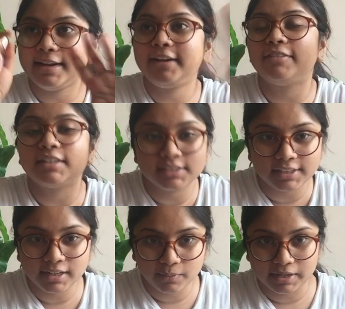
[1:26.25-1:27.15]
It works
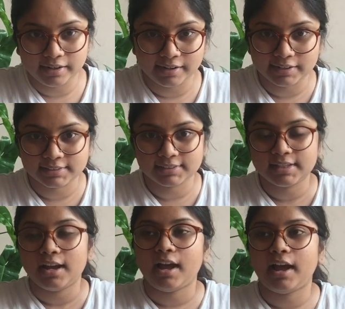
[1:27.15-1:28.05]
really well, guys.
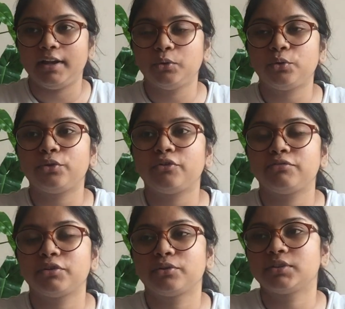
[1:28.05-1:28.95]
I don't know
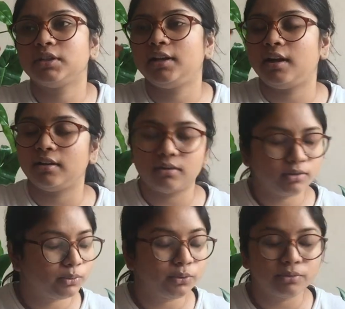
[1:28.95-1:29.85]
if you're using
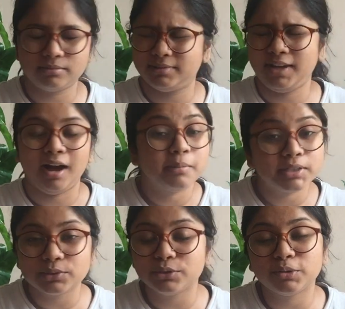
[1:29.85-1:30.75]

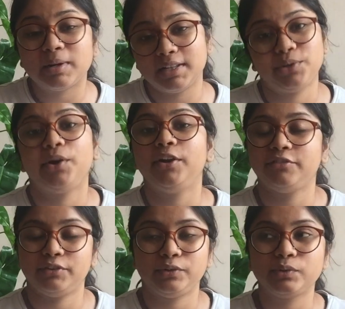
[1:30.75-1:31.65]
Kama's kumkumadi oil,
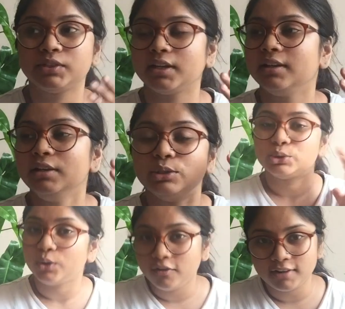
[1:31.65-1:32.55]
if you're using
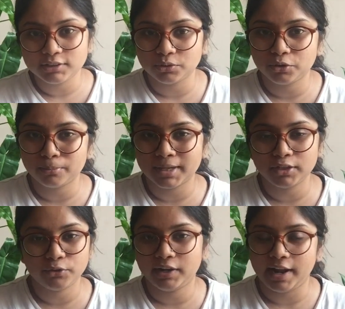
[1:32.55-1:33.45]
Soul Plus
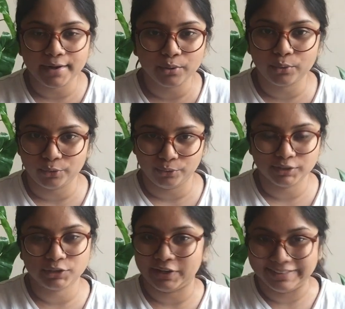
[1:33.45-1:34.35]
kumkumadi oil. I don't know.
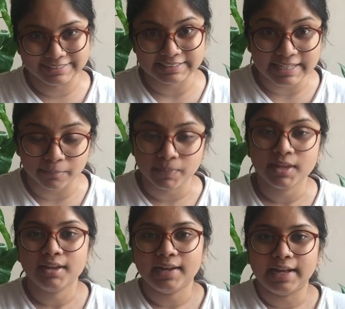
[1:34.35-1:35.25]
It's all the same.
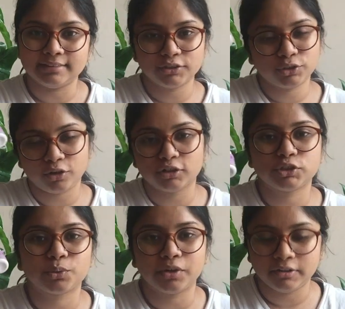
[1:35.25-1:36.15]
And this
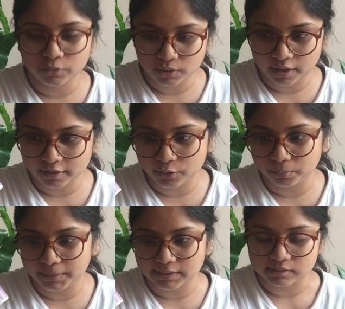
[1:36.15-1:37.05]
cost you only 400
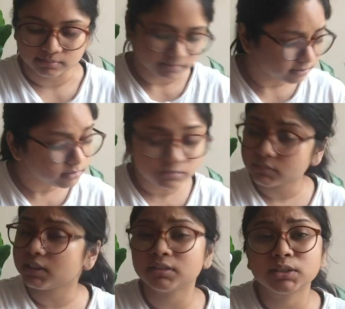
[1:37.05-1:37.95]
rupees.
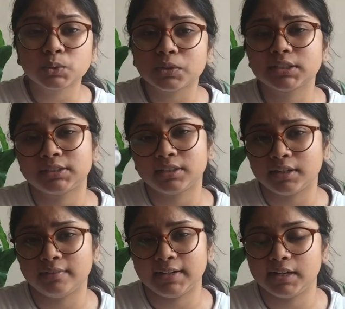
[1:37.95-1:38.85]
This works
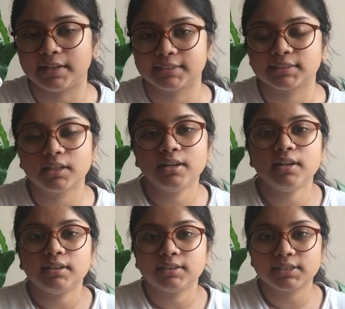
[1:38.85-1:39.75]
really well, guys.
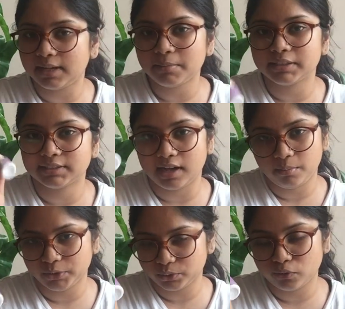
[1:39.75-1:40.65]
The same as
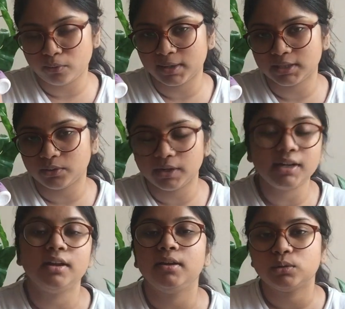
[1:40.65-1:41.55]
Kama's kumkumadi
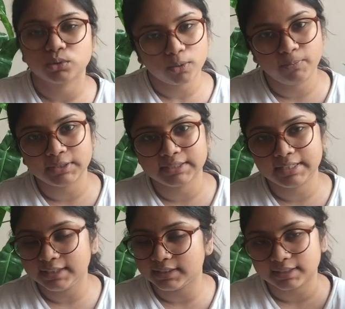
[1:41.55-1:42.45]
oil. So
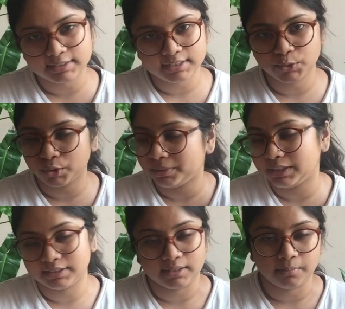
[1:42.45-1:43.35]
obviously, the result will be the
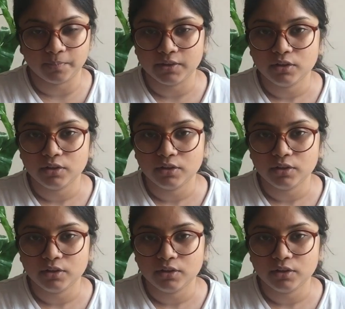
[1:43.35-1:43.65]
same.